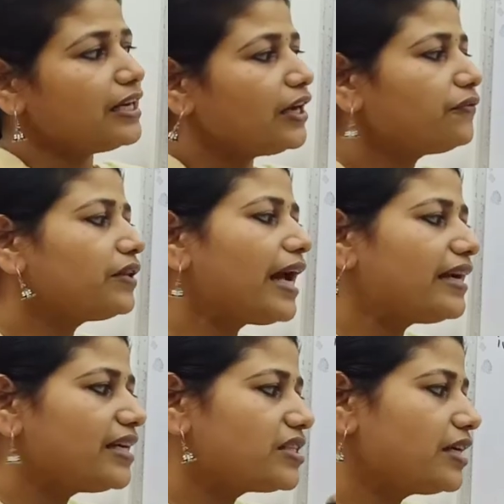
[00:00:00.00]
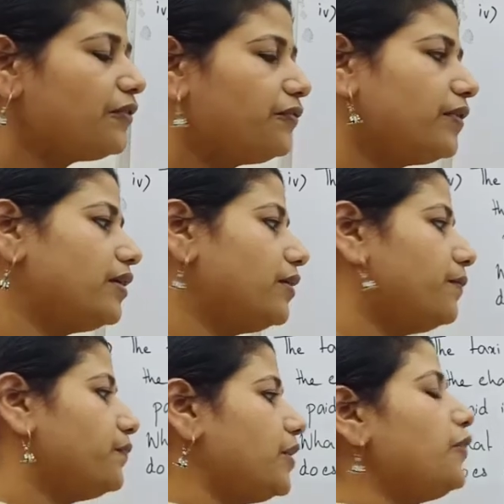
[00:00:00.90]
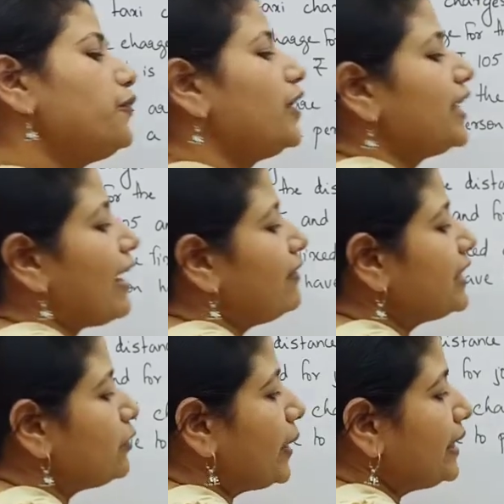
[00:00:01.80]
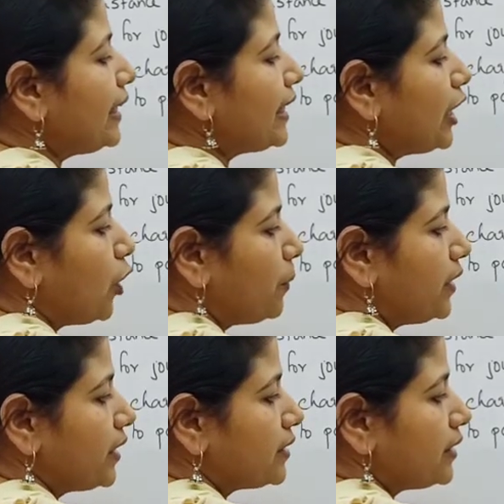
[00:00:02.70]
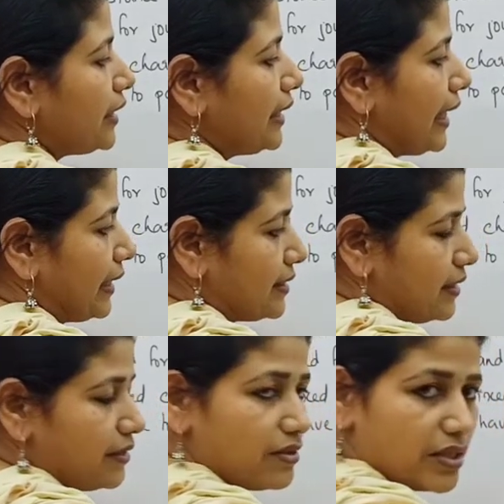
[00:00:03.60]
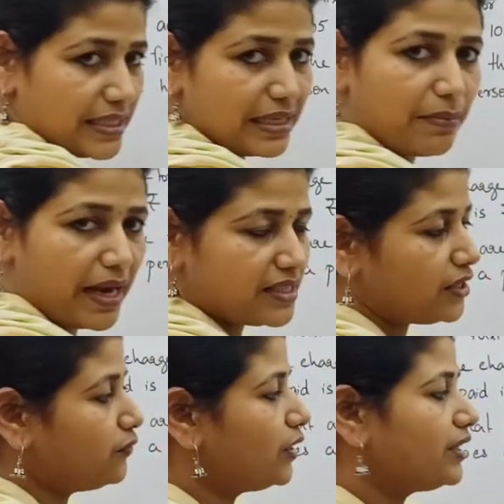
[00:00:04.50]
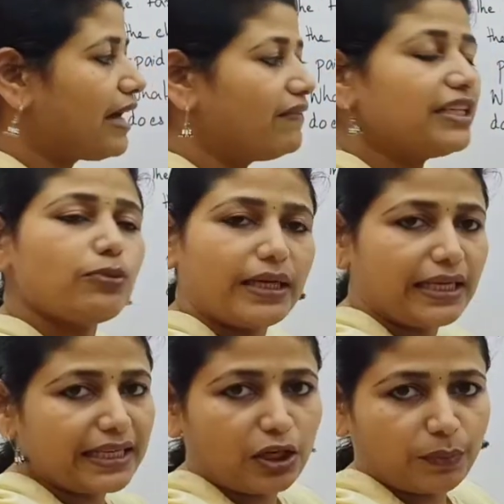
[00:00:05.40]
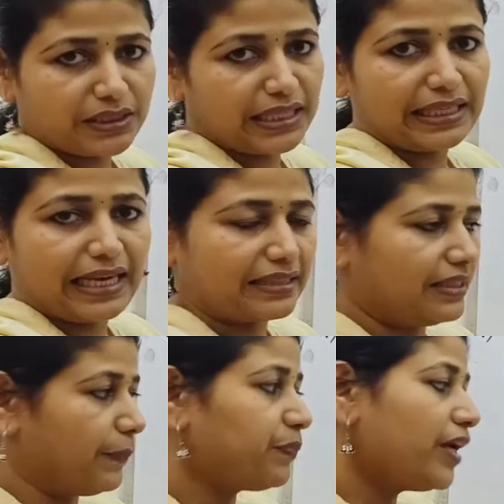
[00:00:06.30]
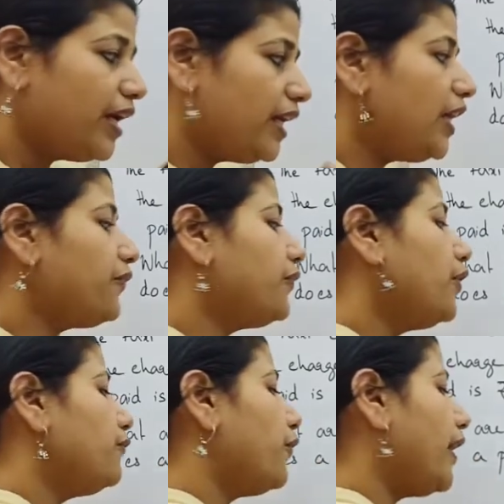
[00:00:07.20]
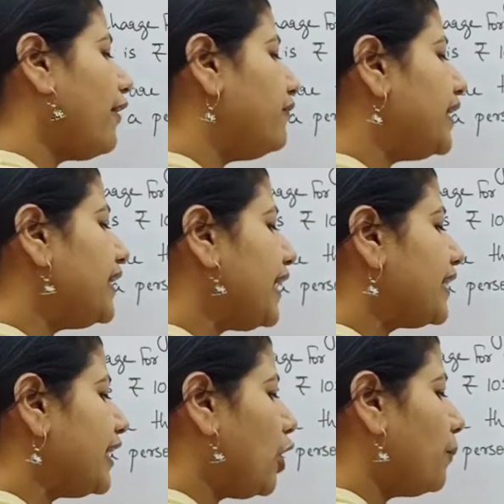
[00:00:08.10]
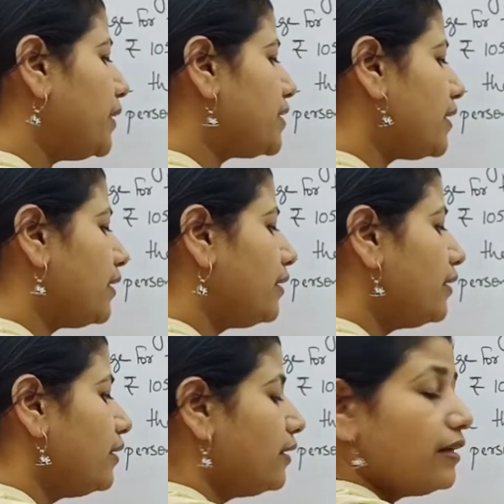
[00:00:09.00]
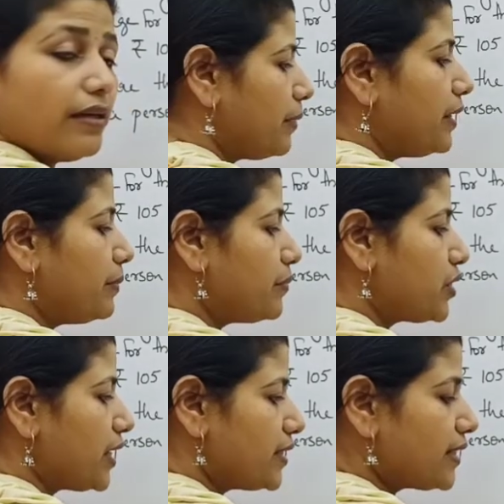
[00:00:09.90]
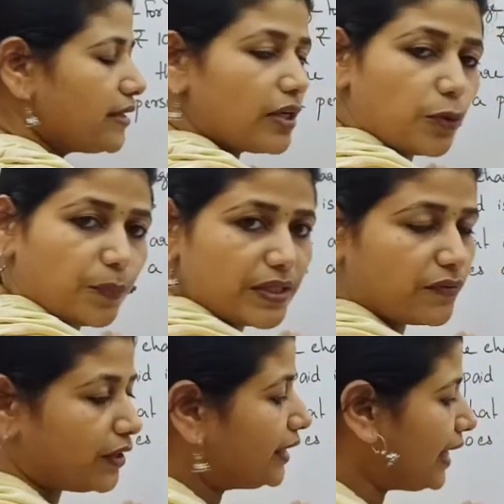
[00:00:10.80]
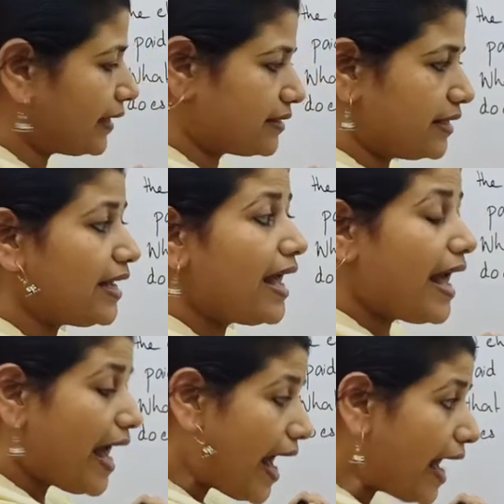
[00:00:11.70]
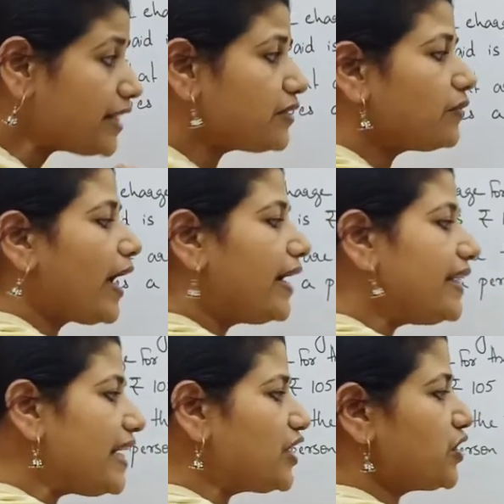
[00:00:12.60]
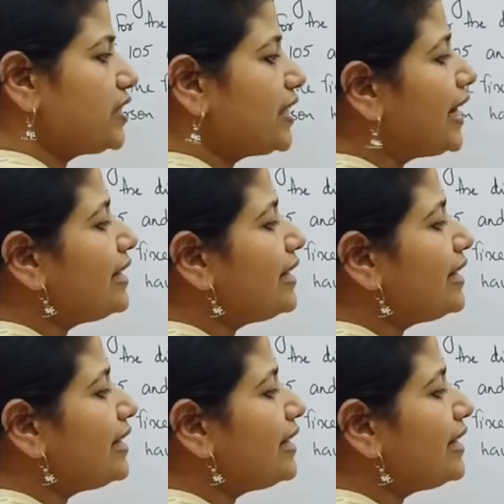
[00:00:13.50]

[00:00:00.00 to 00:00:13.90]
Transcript: If you are traveling 20 kilometers in a taxi, just imagine if you are traveling 20 kilometers in a taxi. If for every 10 kilometer, the minimum charge is 100 rupees for a taxi, and additional